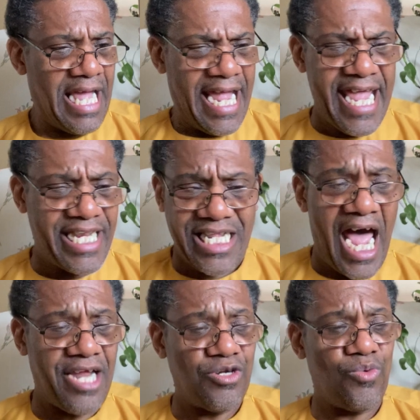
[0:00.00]
He'd
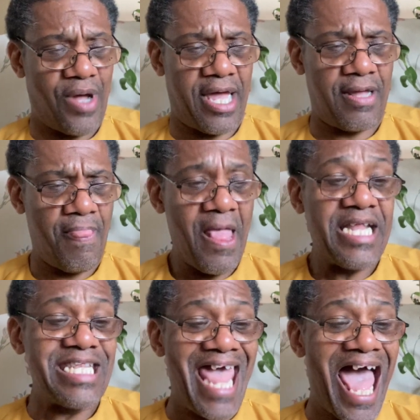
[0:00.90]
gotten away.
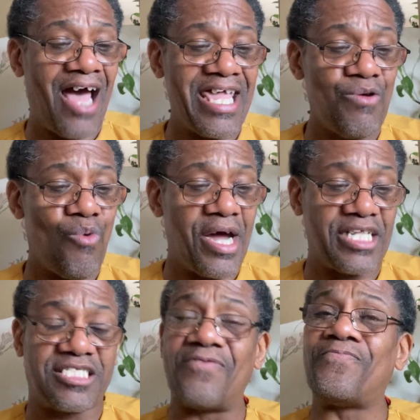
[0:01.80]
Now he
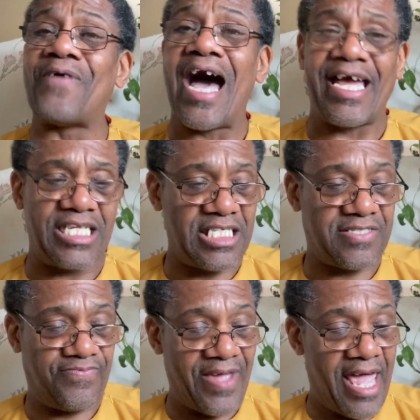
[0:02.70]
wanted to find
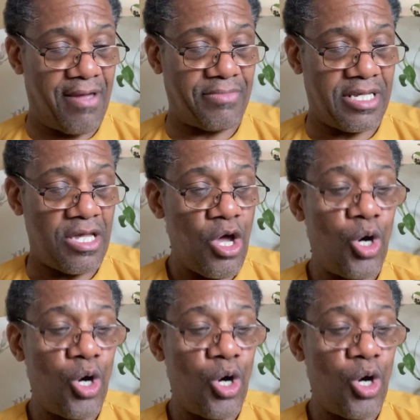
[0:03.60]
his family